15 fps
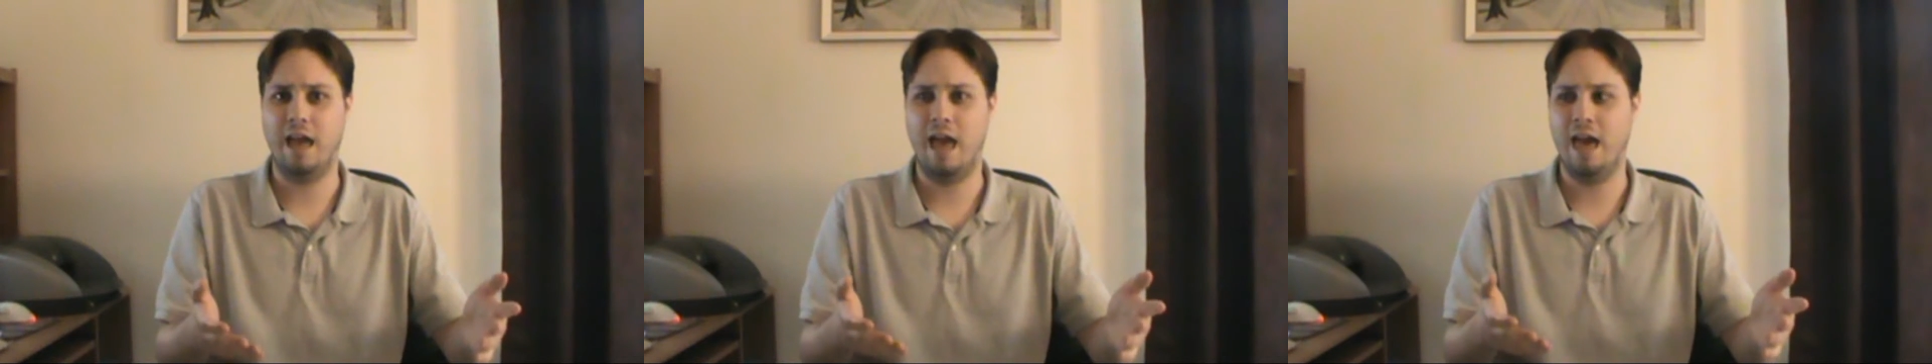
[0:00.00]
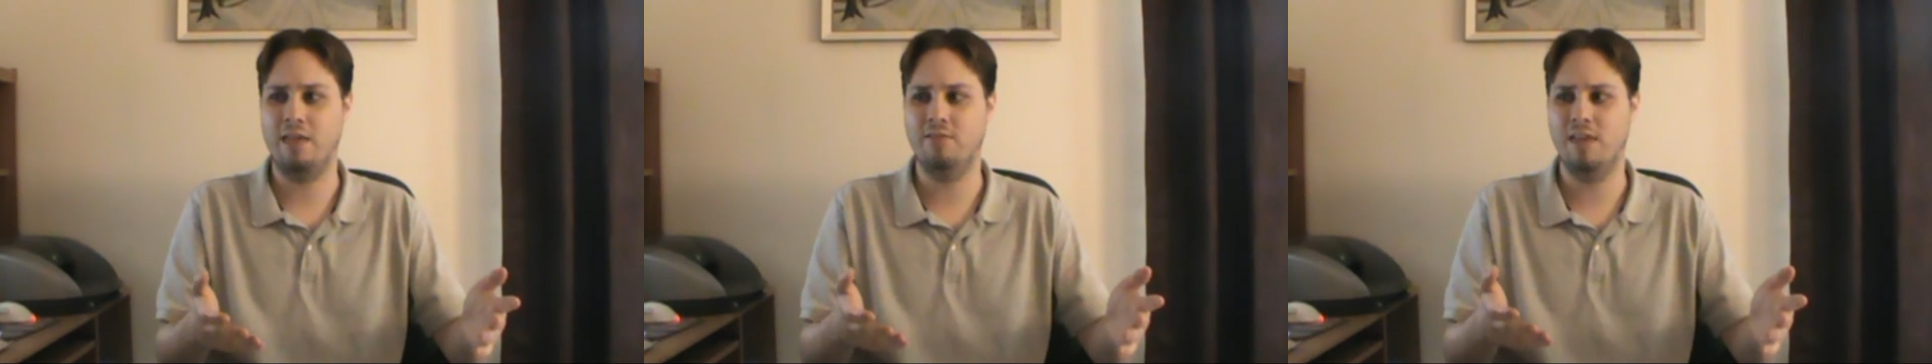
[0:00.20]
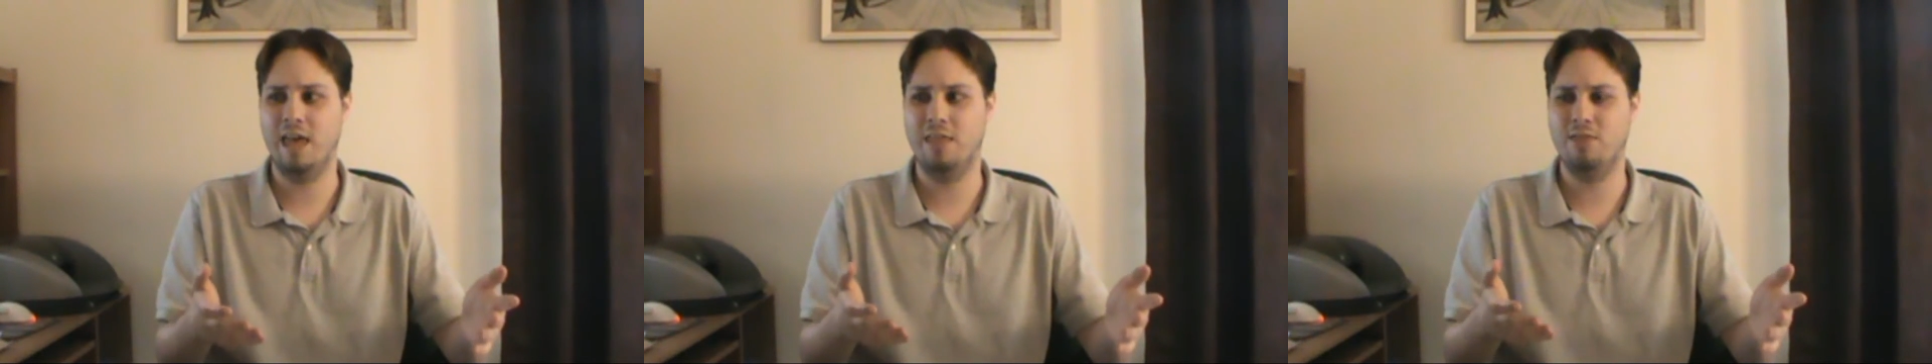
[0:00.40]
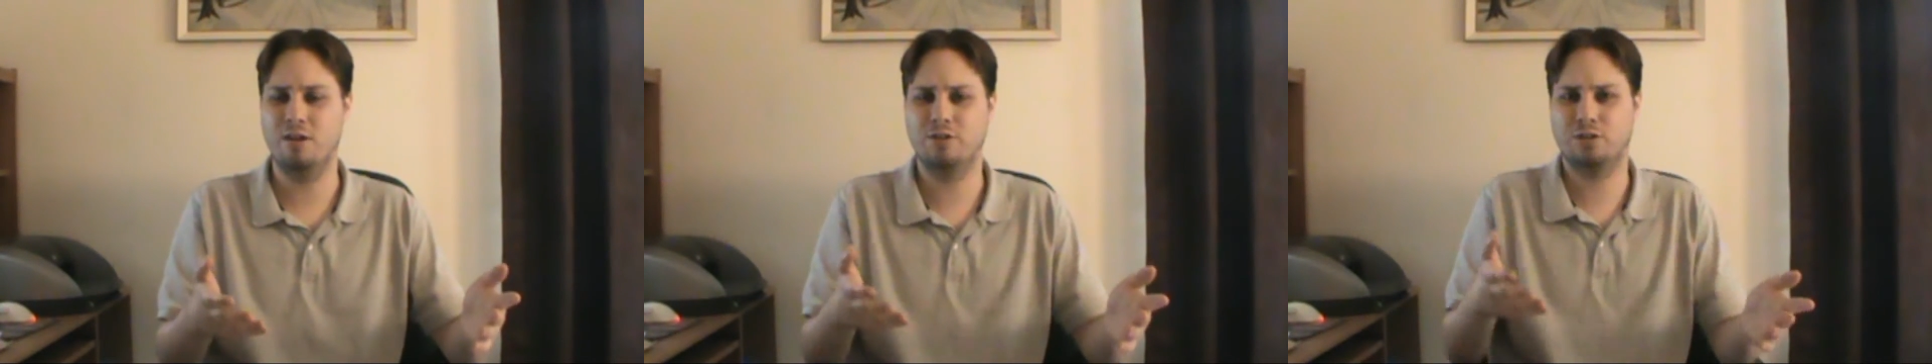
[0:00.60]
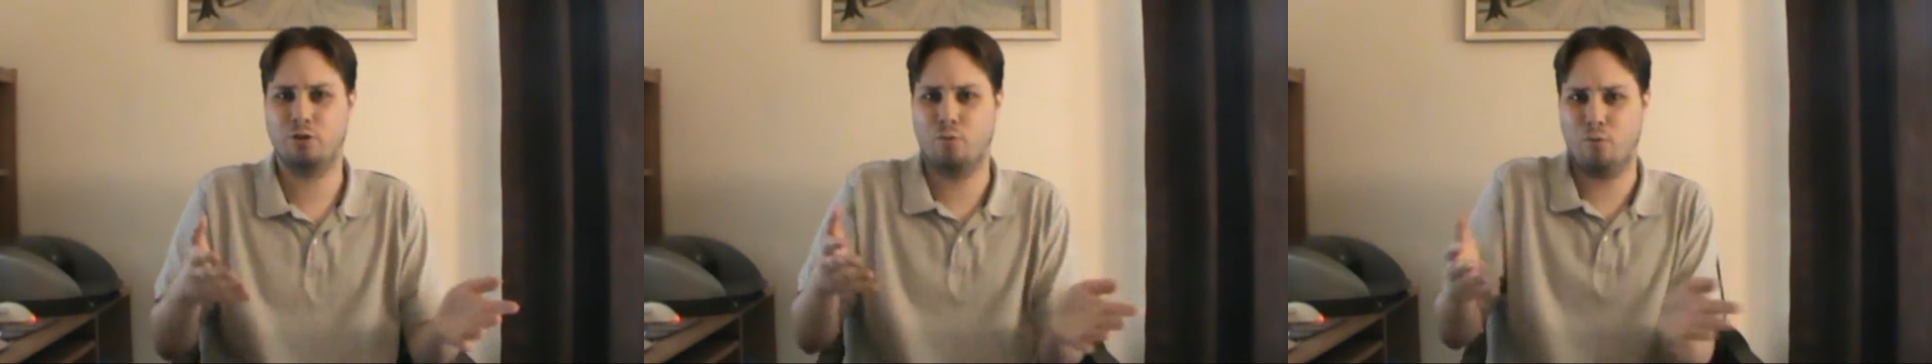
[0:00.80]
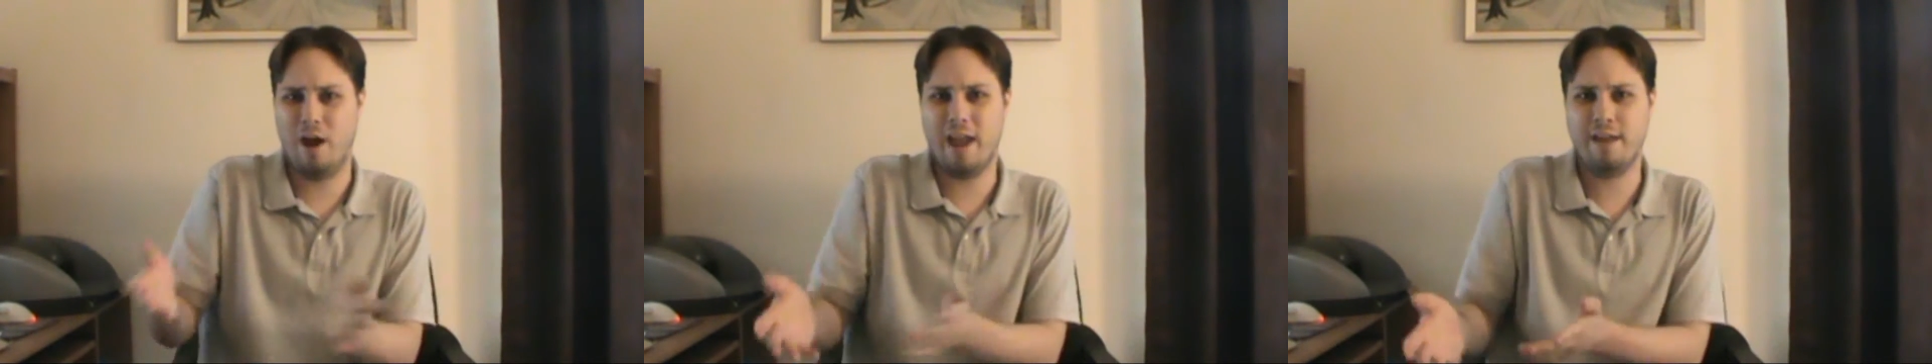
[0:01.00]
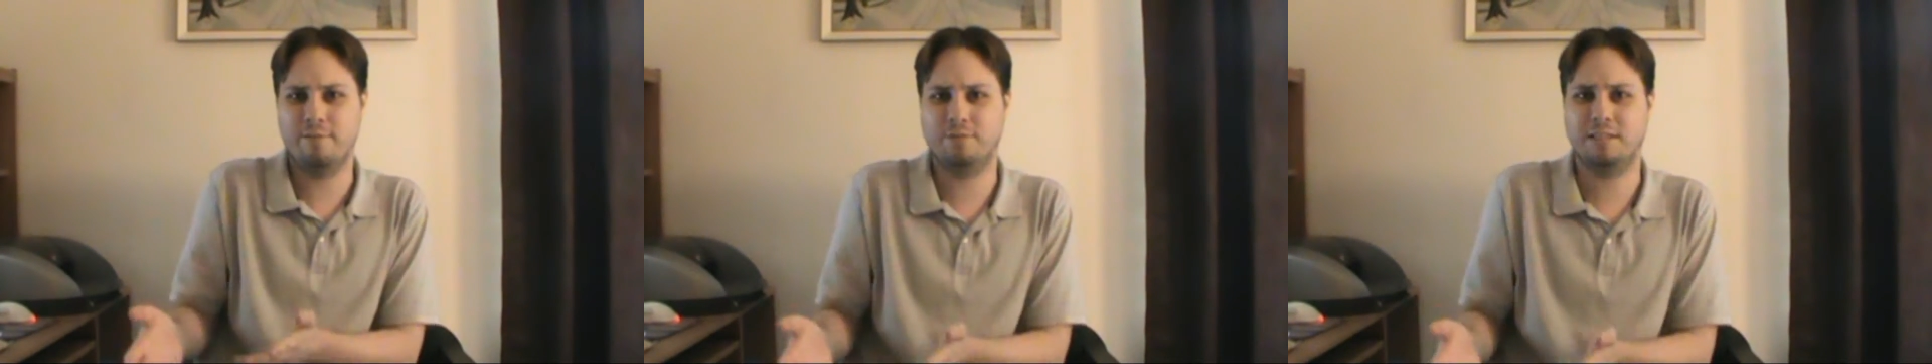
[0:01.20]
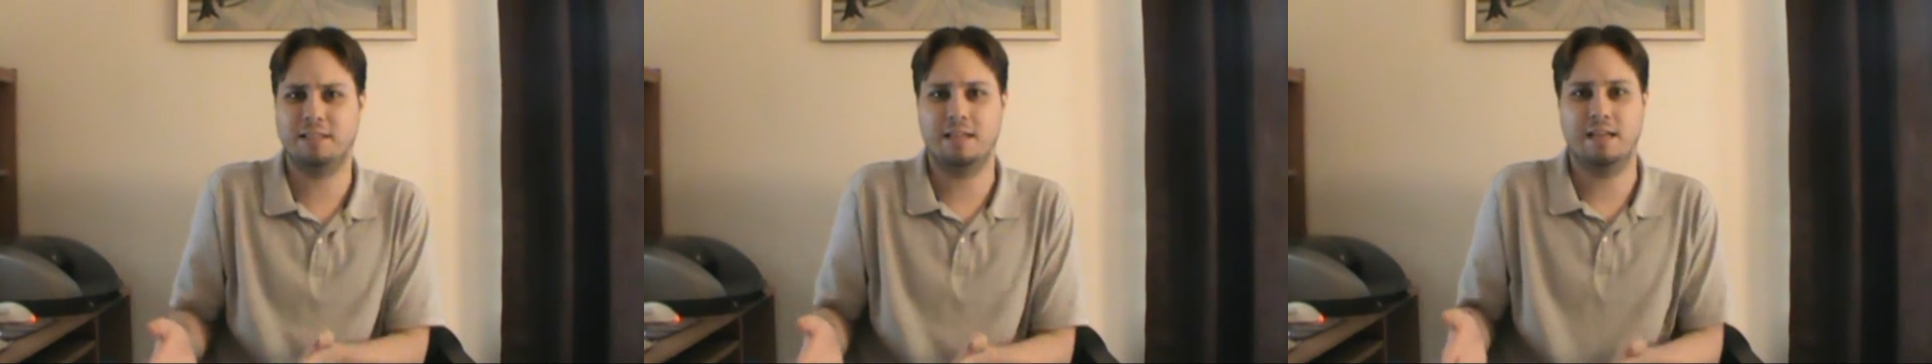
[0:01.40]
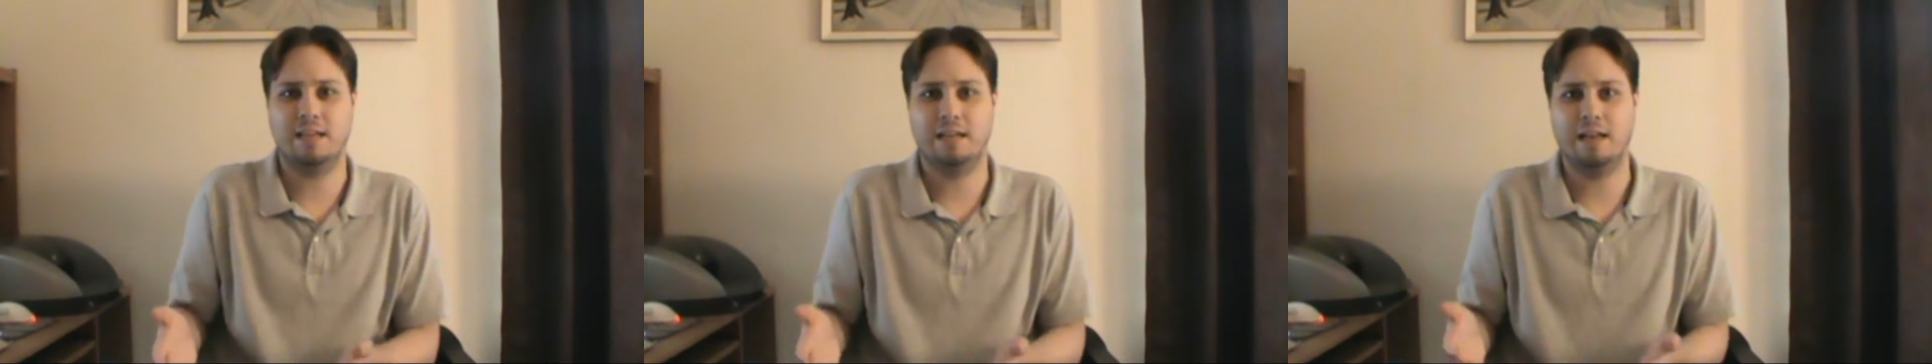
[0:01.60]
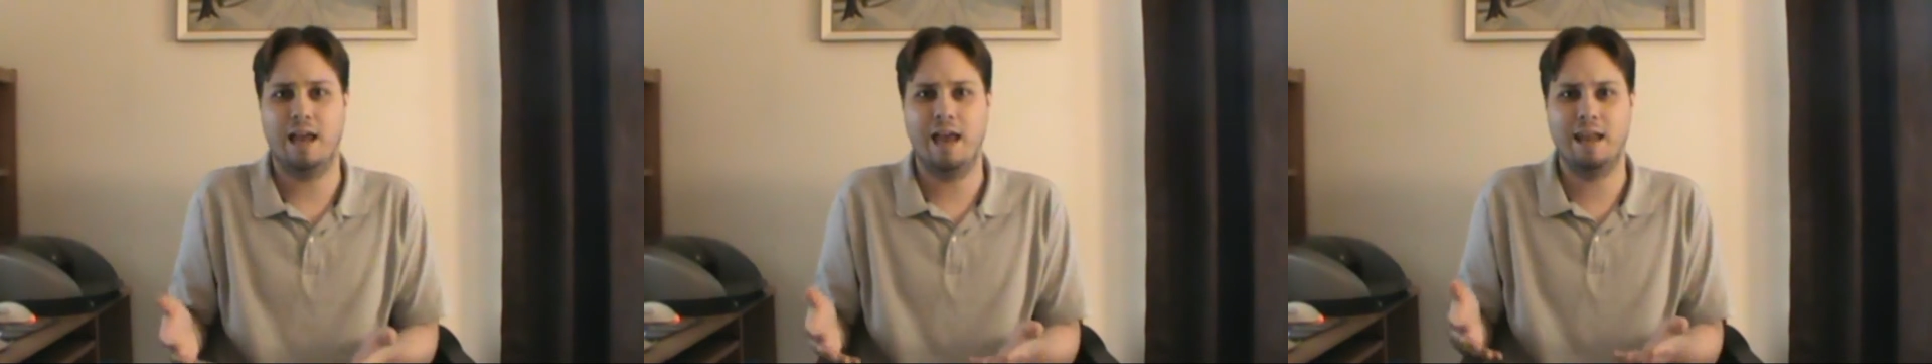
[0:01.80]
and then there's a rave
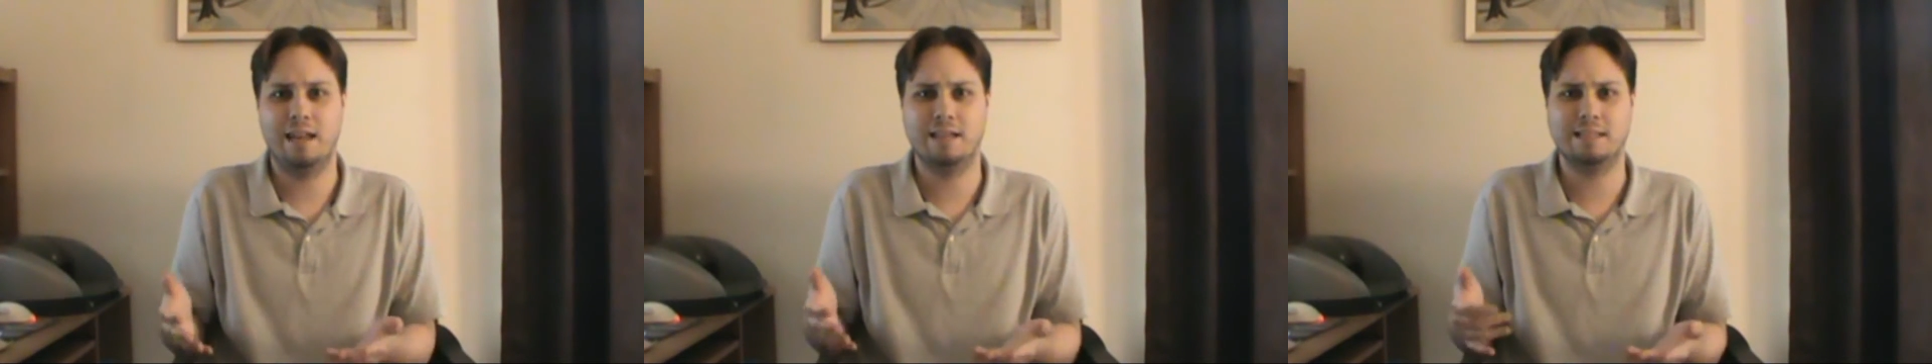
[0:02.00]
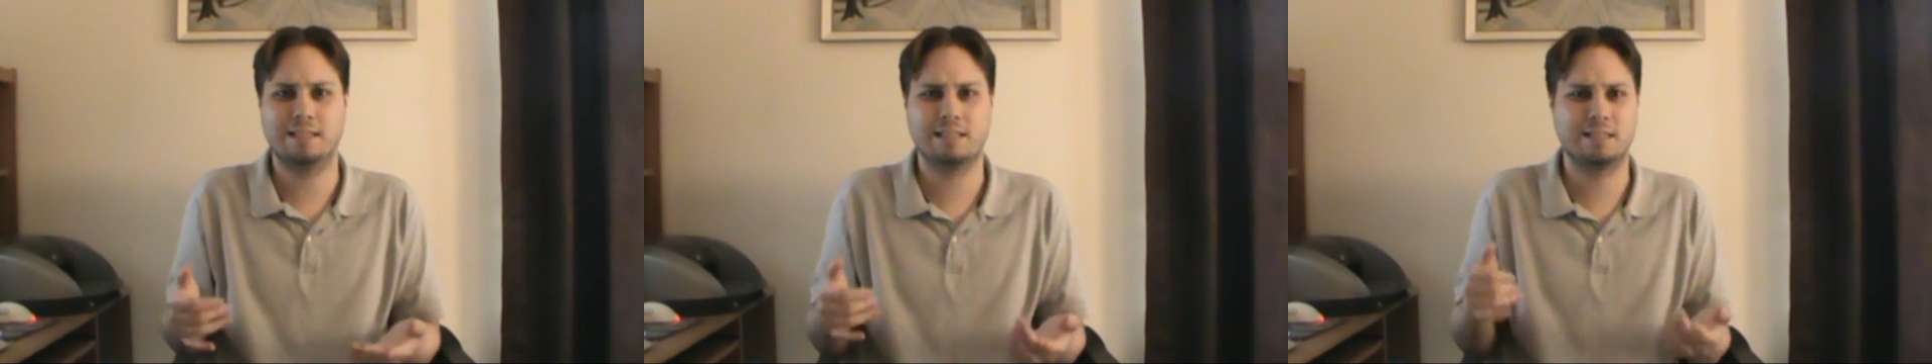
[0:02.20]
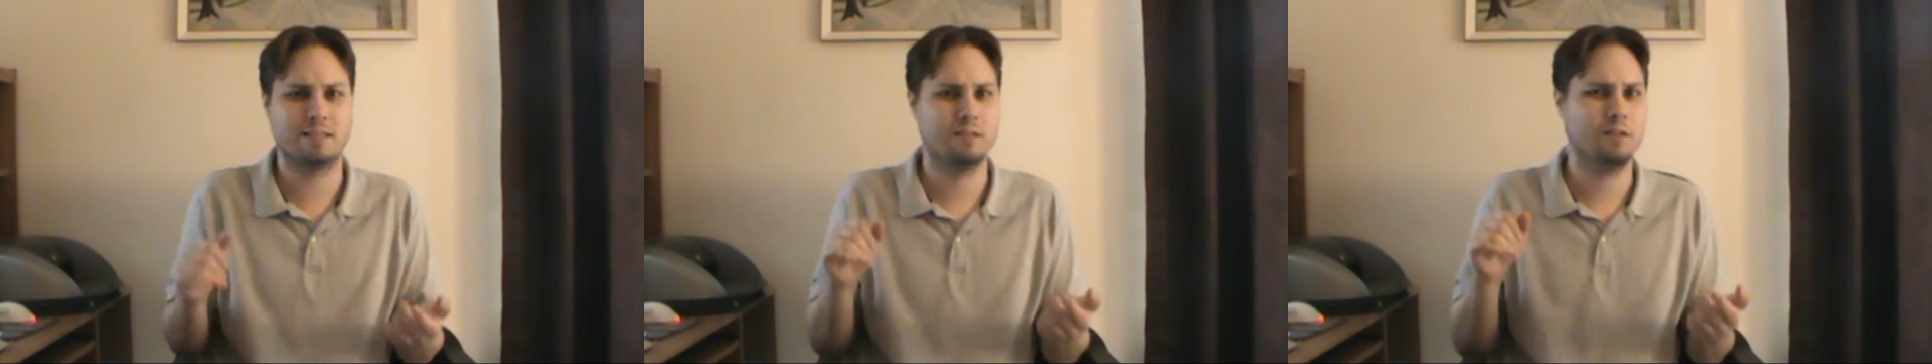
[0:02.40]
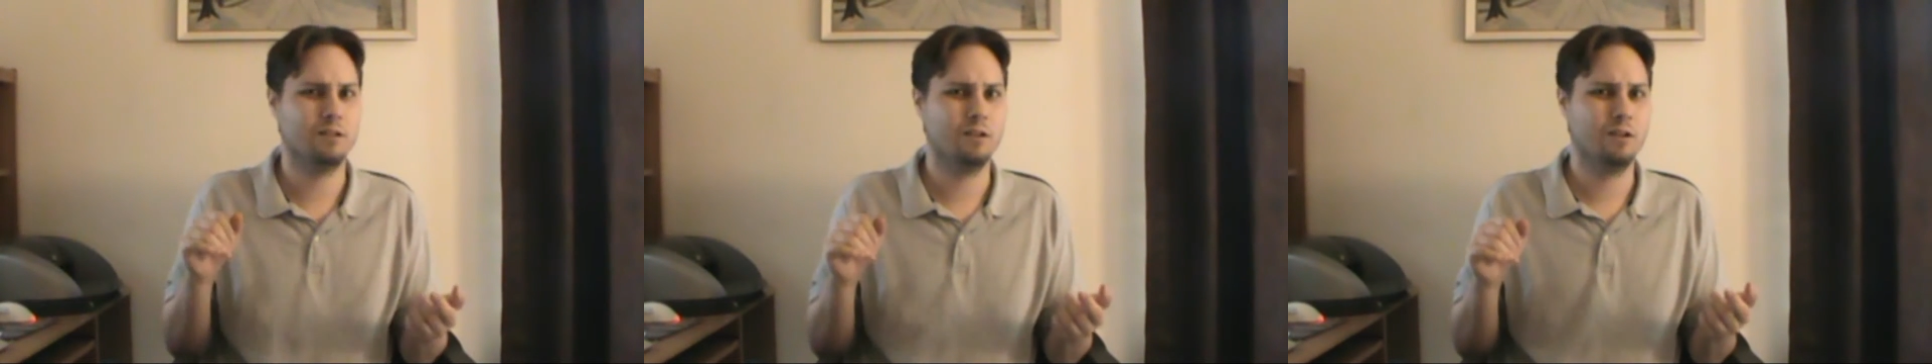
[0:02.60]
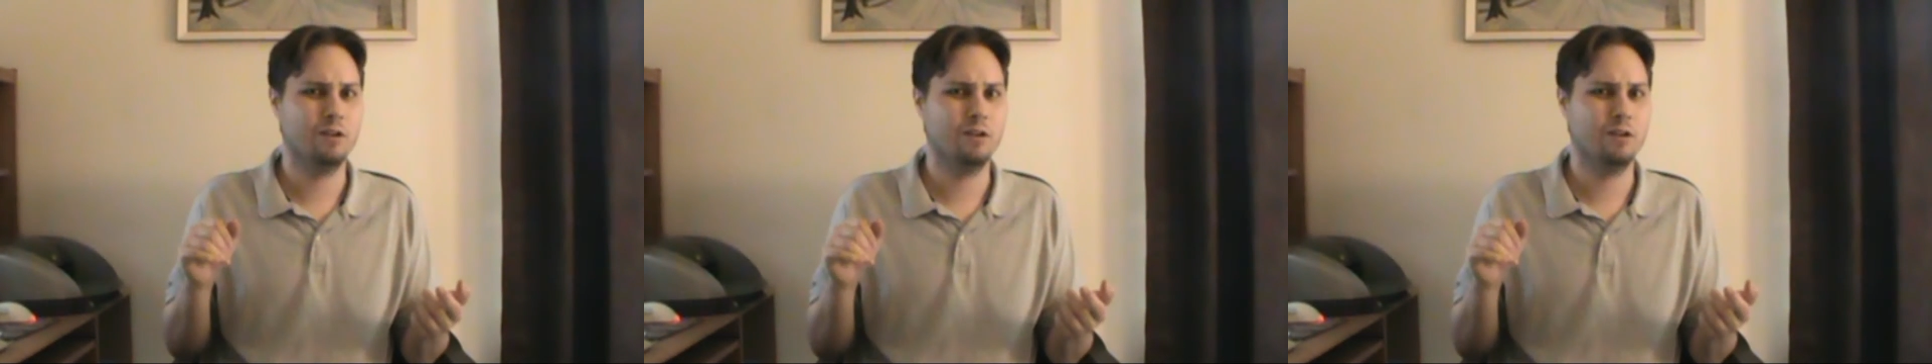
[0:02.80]
scene, and it's